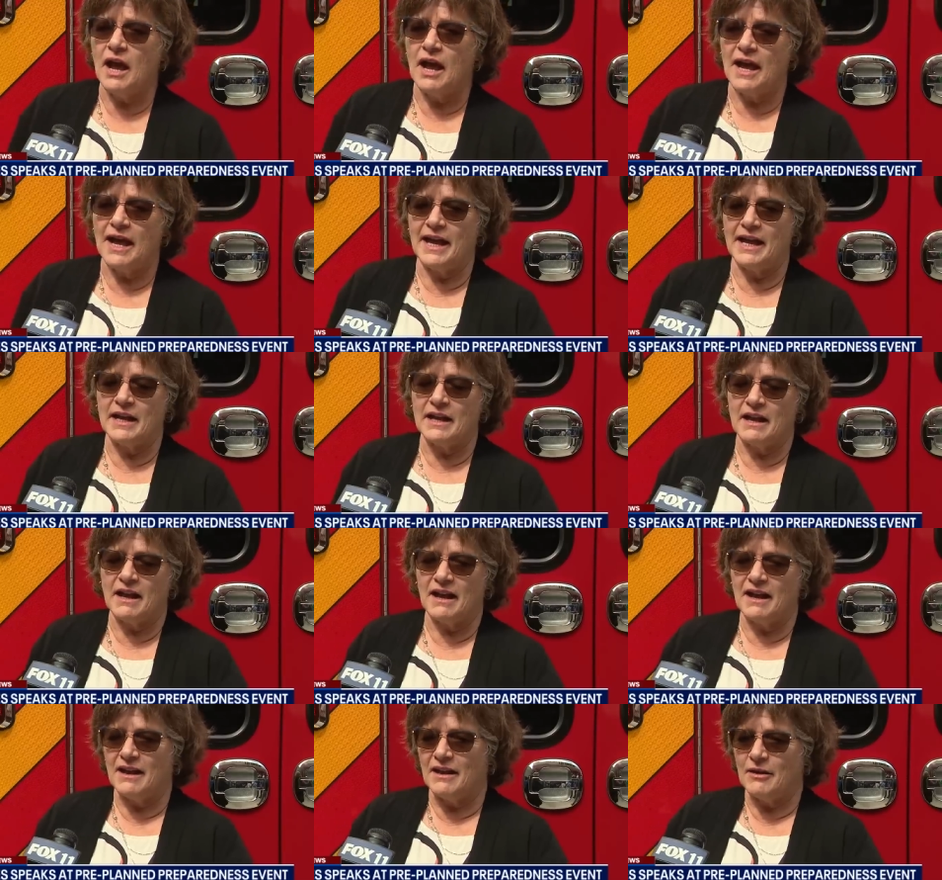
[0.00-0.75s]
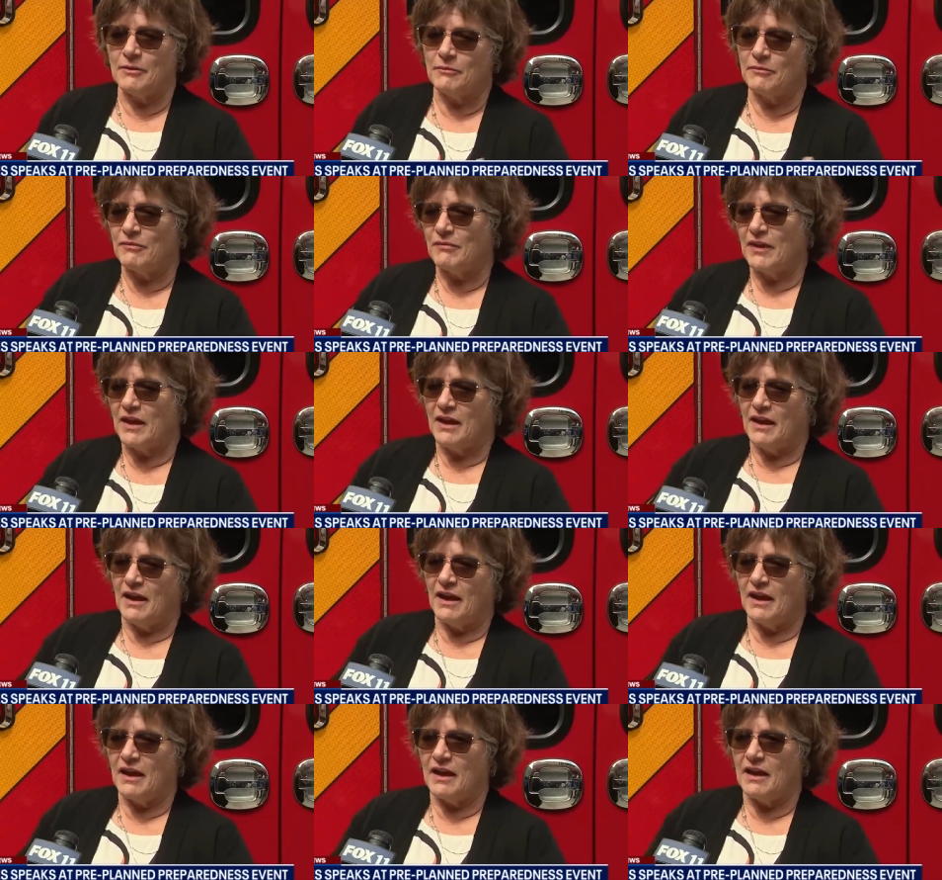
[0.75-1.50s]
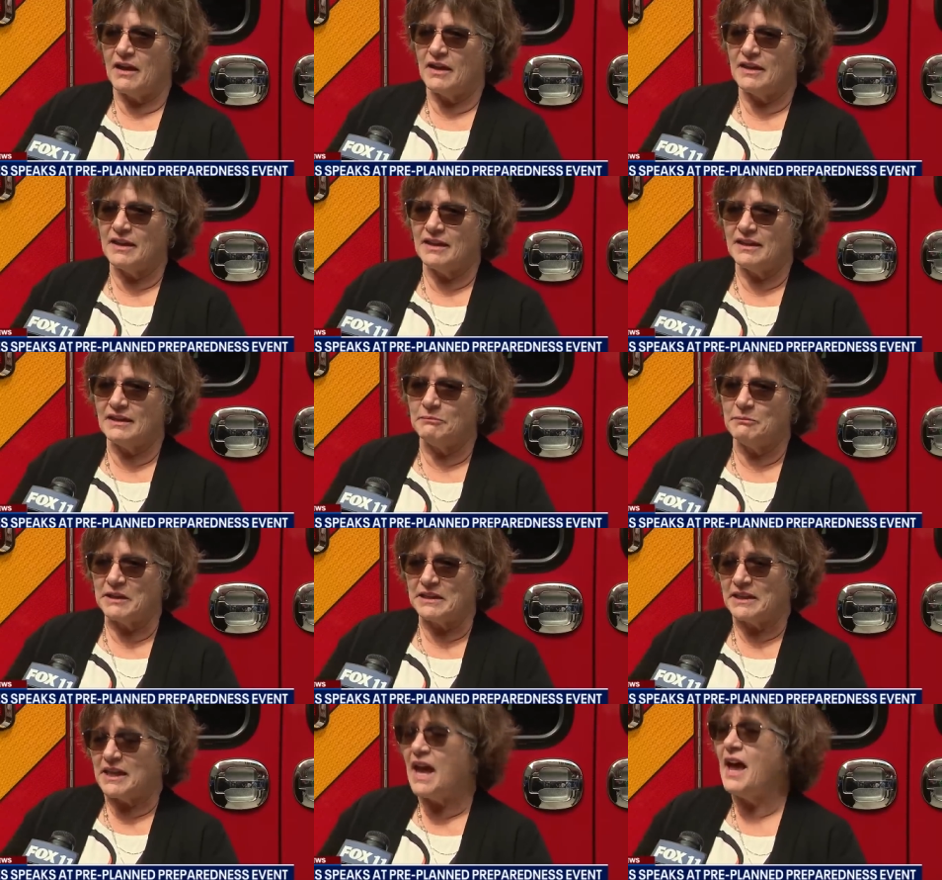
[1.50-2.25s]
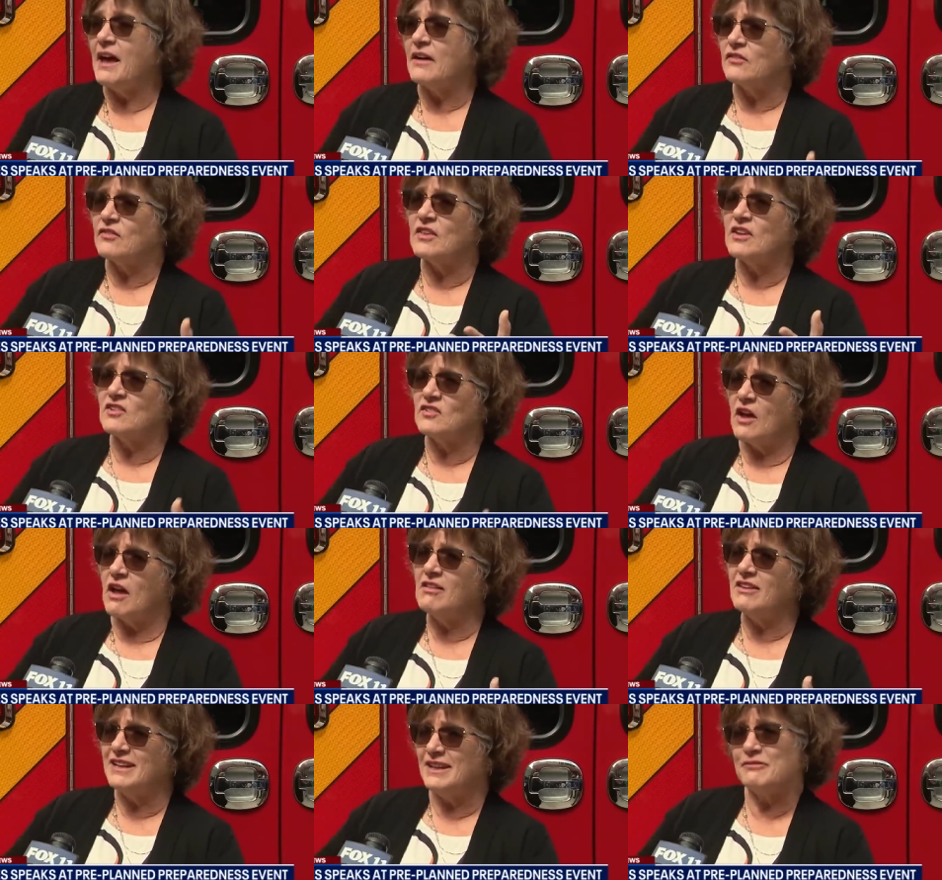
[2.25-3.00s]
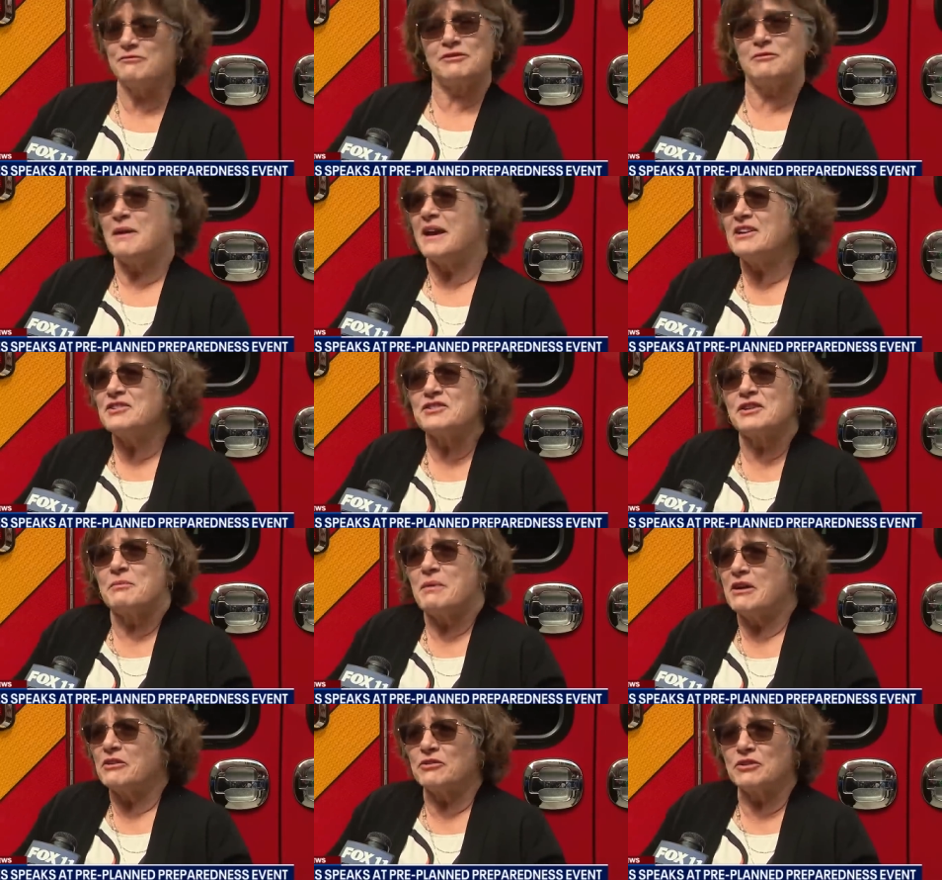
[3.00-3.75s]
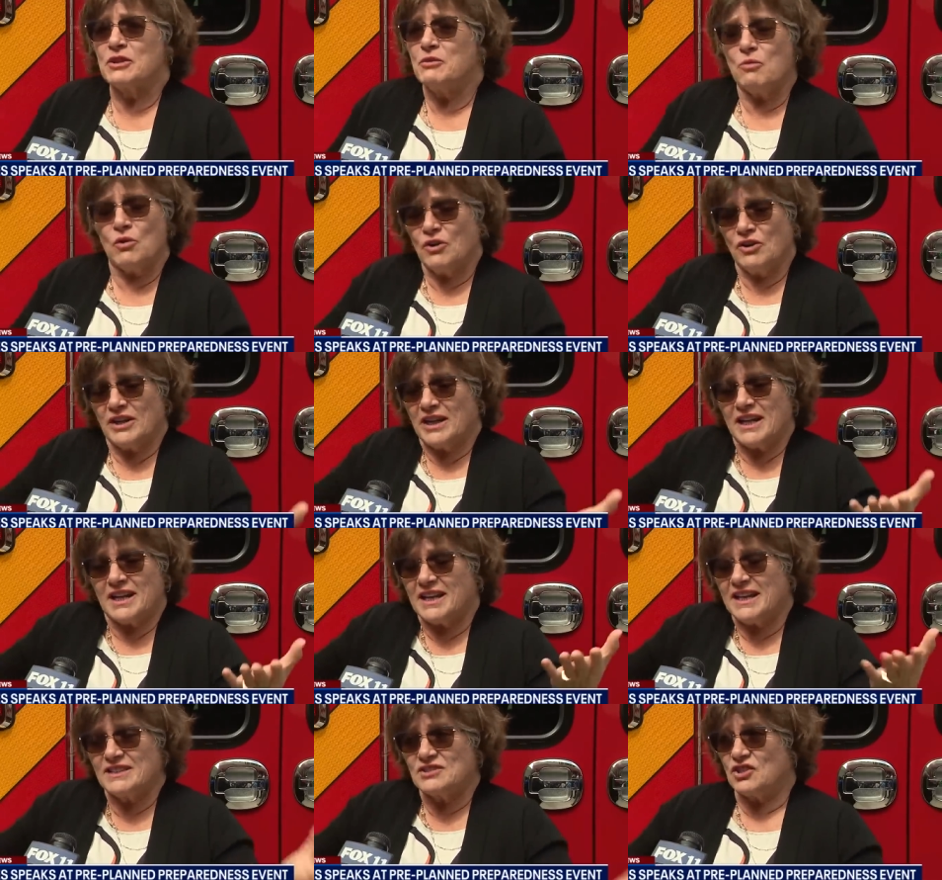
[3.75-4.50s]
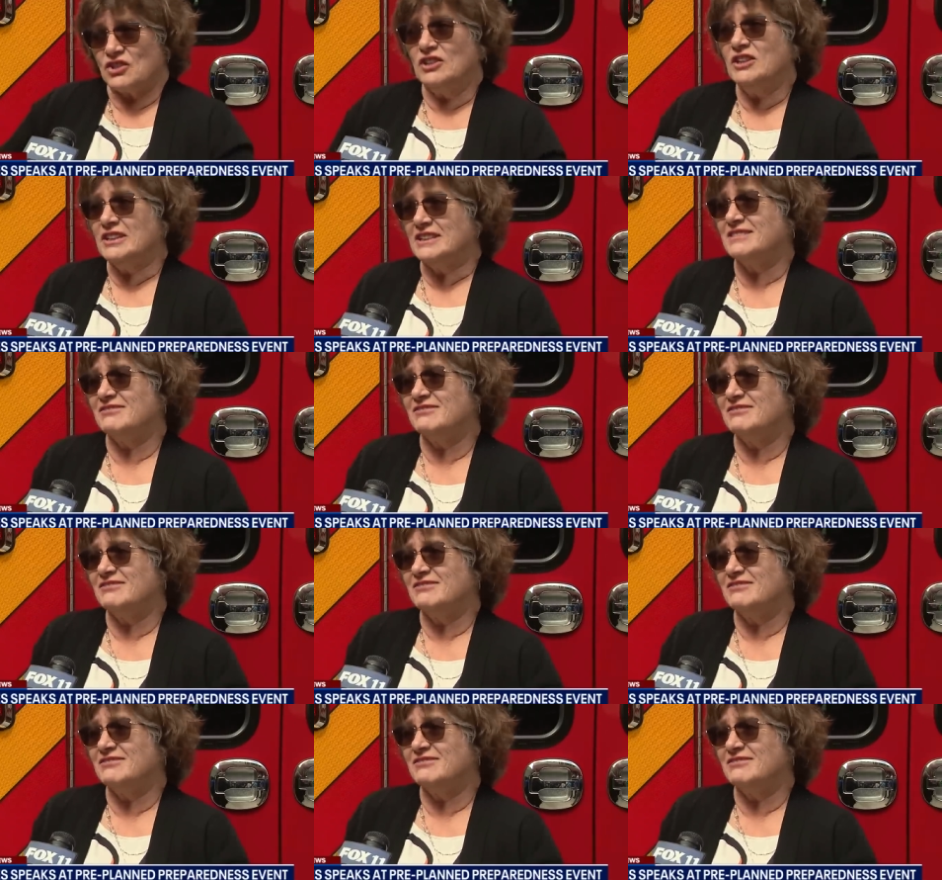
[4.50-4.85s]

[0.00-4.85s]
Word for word: And um, uh, but yes, the solid information about early warning is good.